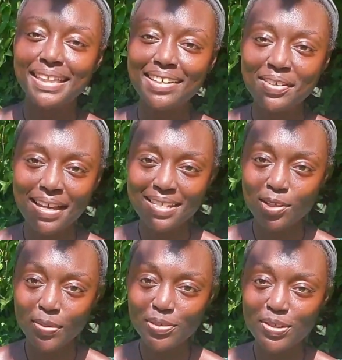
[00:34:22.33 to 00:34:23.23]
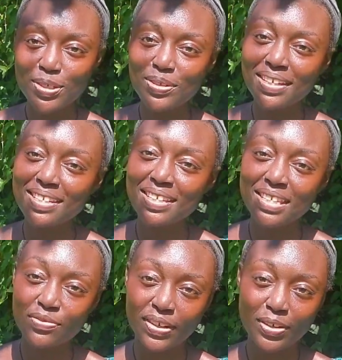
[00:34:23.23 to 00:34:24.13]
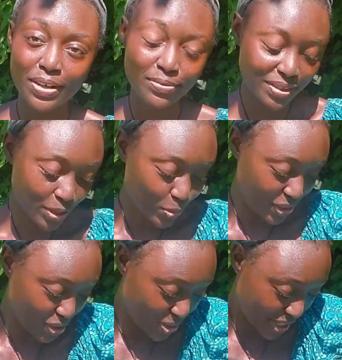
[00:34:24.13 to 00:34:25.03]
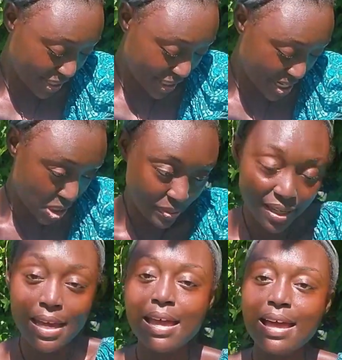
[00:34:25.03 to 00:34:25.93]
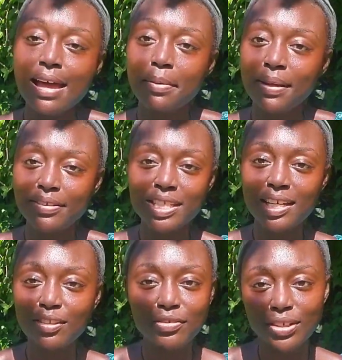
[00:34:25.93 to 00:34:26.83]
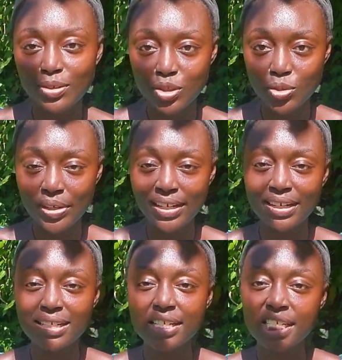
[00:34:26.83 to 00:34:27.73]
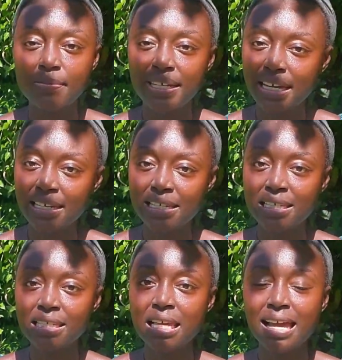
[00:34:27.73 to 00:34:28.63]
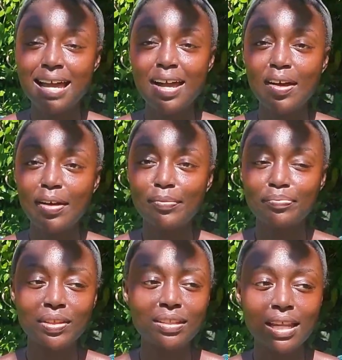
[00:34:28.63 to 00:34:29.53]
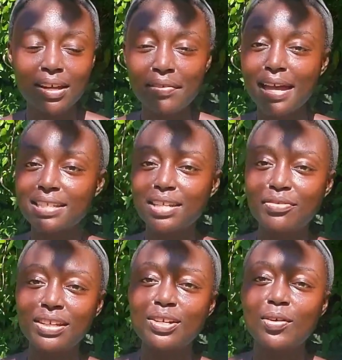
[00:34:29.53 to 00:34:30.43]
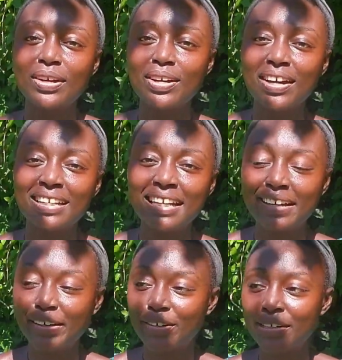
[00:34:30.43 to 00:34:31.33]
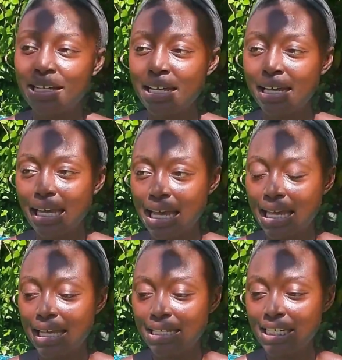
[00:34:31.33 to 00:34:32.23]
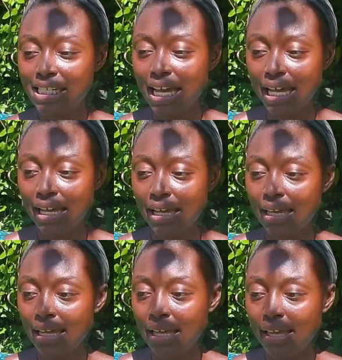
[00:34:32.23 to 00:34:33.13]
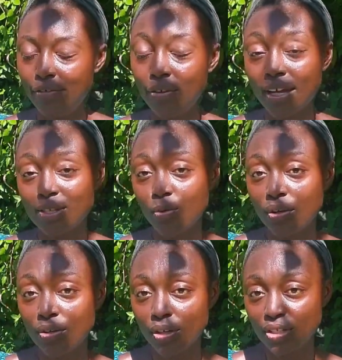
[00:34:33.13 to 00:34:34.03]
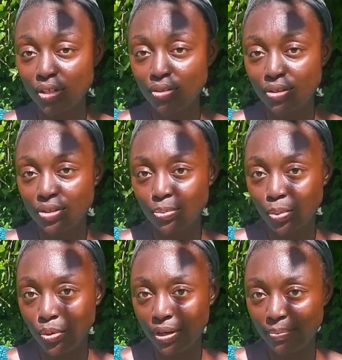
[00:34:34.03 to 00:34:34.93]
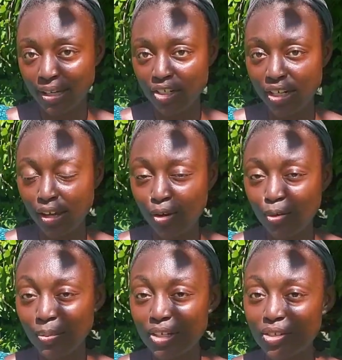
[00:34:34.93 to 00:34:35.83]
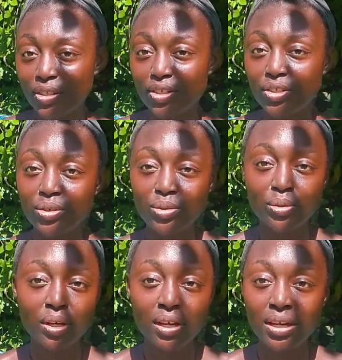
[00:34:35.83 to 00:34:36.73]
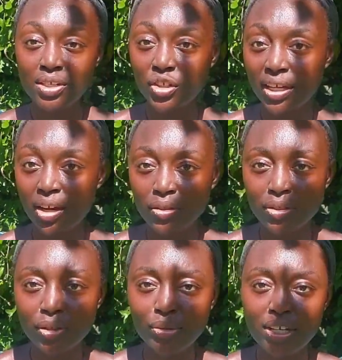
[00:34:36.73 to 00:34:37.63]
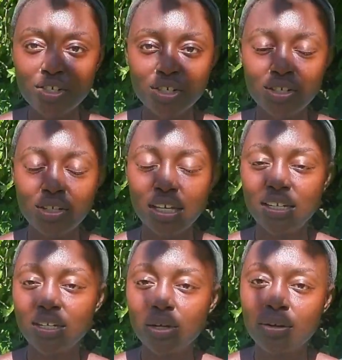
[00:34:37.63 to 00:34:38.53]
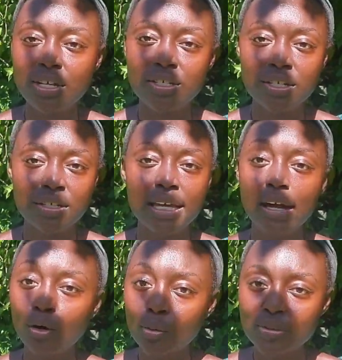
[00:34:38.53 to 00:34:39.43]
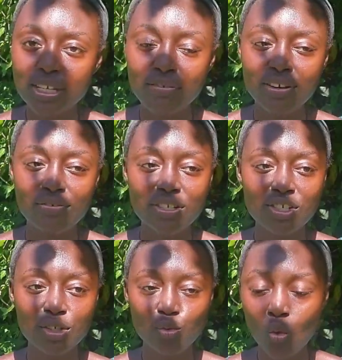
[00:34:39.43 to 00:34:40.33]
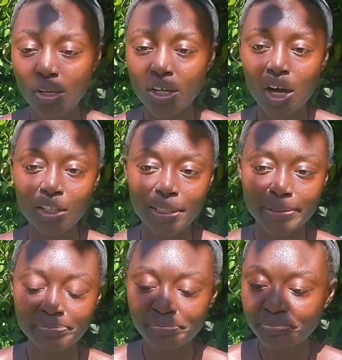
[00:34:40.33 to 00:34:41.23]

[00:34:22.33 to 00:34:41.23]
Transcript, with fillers: thank you guys so much for tuning into this video. I really hope that you guys could hear me. I'm gonna have to cut the video short just because um, a lot of activity going on now, and yeah. If you guys want to continue to support my channel, make sure that you check out the donation. Any donation helps, even if it's just $1.